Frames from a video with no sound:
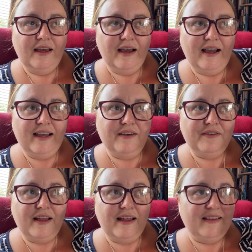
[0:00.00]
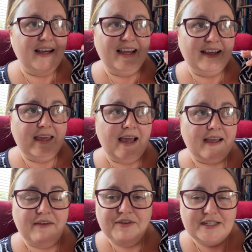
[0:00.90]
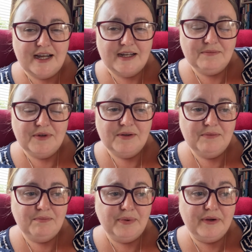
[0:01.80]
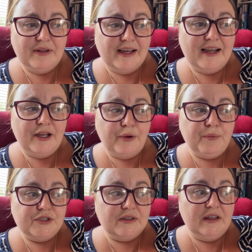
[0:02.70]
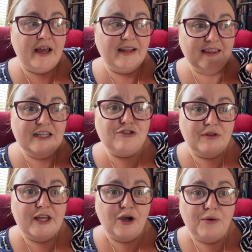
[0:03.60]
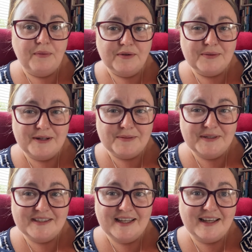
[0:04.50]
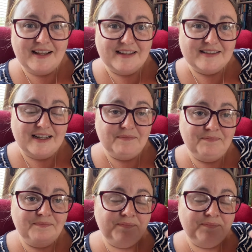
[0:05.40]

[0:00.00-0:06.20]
I have, like, I gag every time, but like I was like literally almost about to be sick last time.